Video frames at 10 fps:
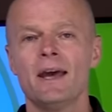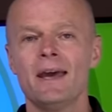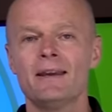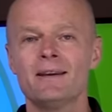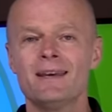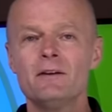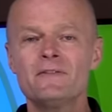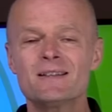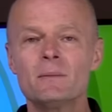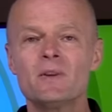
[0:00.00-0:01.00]
and
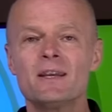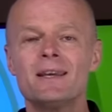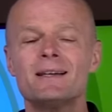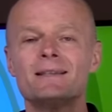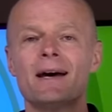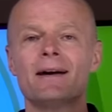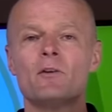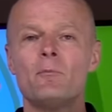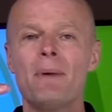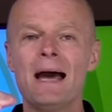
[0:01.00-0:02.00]
if something gets out
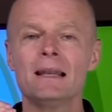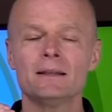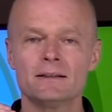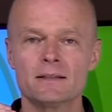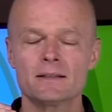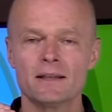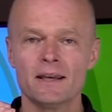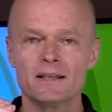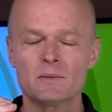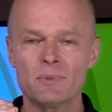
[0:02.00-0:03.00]
of balance,
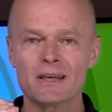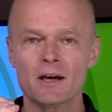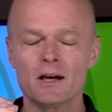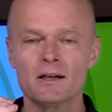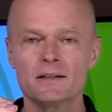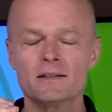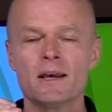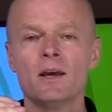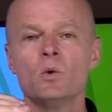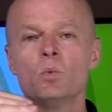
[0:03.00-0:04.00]
it's because
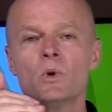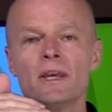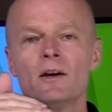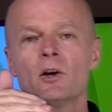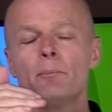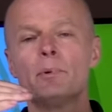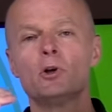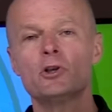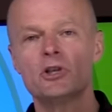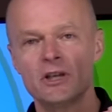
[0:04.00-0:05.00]
we are
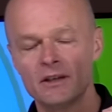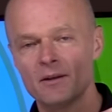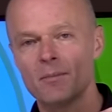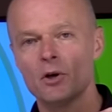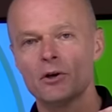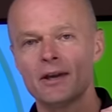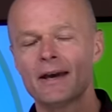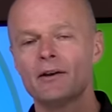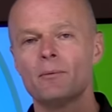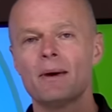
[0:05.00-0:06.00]
pushing the body
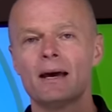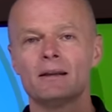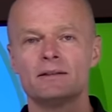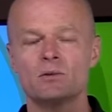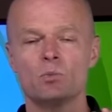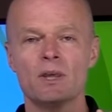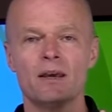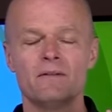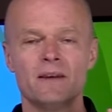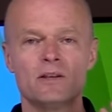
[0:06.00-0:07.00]
out of balance. We
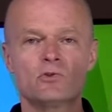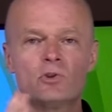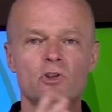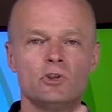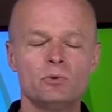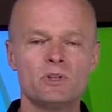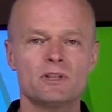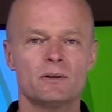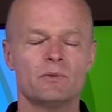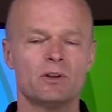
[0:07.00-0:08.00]
have introduced
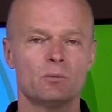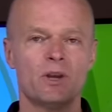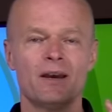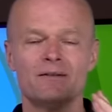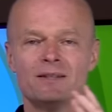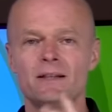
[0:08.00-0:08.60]
something. We have